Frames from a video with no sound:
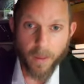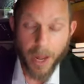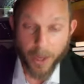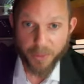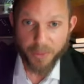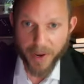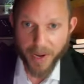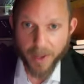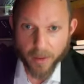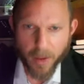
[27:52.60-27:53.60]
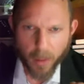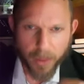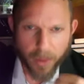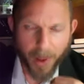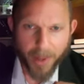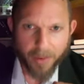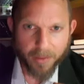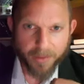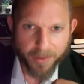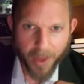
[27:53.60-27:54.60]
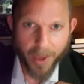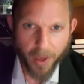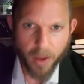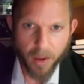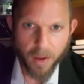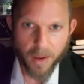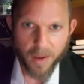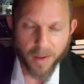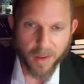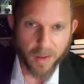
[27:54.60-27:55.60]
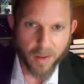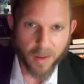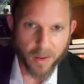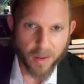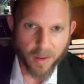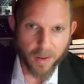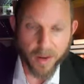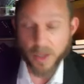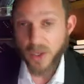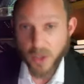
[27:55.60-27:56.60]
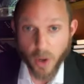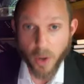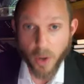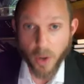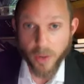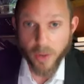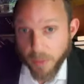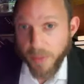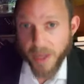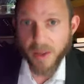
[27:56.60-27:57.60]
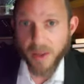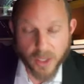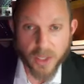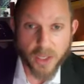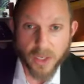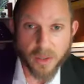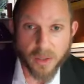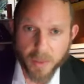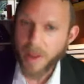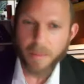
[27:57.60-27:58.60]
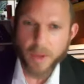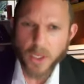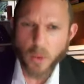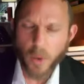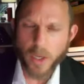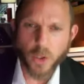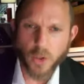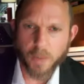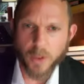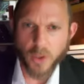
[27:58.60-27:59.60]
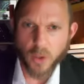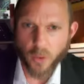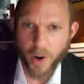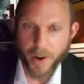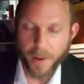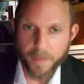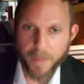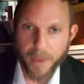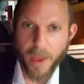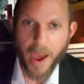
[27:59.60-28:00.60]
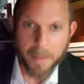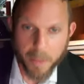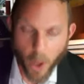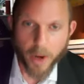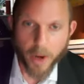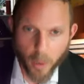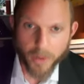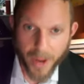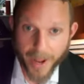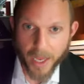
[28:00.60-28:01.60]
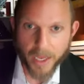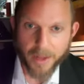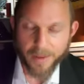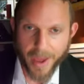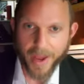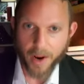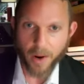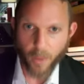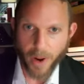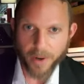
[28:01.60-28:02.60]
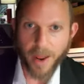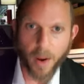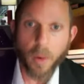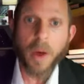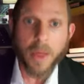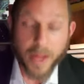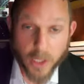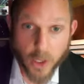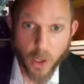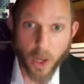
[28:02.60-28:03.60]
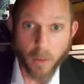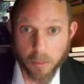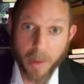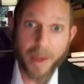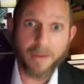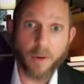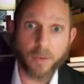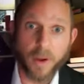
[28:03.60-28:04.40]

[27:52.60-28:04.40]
And you're feeling guilty with the bite of cake. Because you know that you shouldn't be eating this. This isn't betam. This isn't what you're supposed to do right now. I'm not in a world that I can eat cake right now. That's not my avoda.